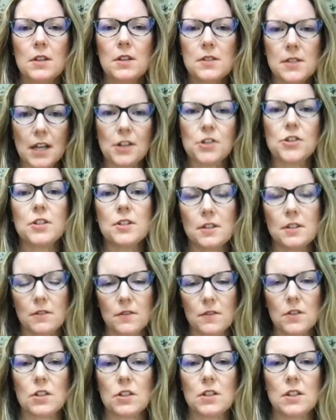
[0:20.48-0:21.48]
sections of the
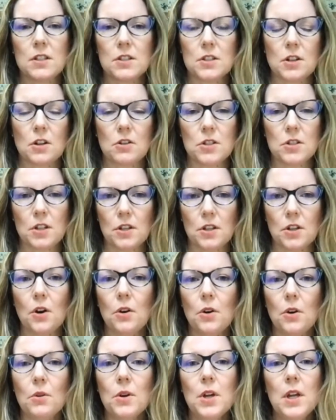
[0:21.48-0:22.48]
vision that start to
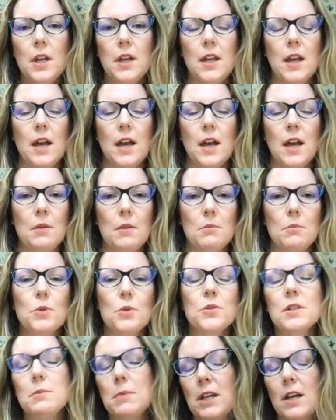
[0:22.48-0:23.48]
go,
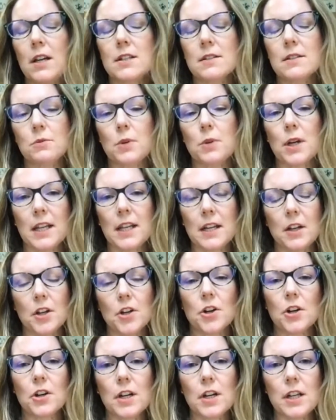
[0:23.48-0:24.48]
mostly because of what can
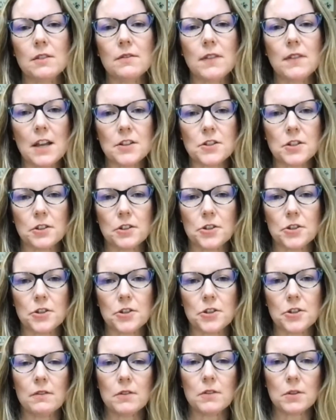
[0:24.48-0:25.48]
occur in the vasculature
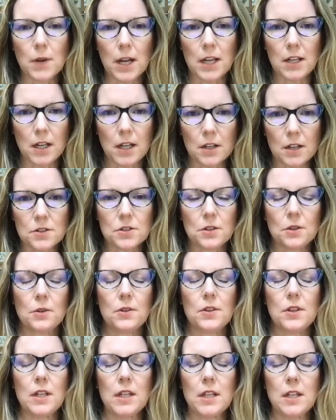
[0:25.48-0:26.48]
of the retina. So
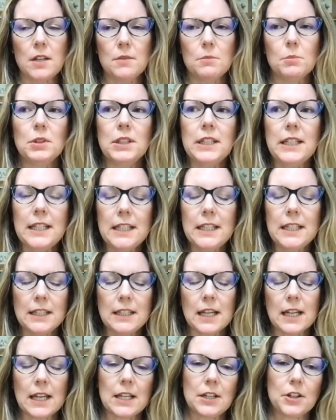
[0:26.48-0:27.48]
the bleeding
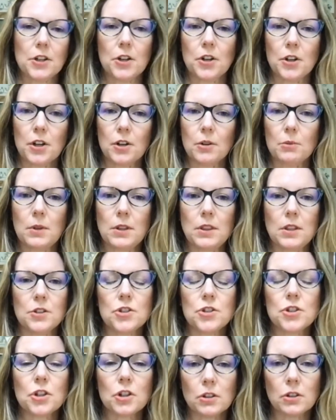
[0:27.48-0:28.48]
that can occur when the
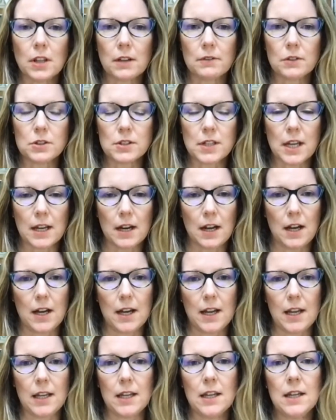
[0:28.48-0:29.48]
sugar levels get
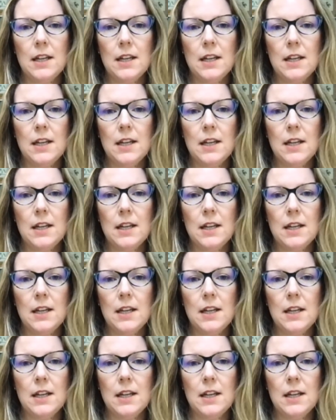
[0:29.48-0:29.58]
high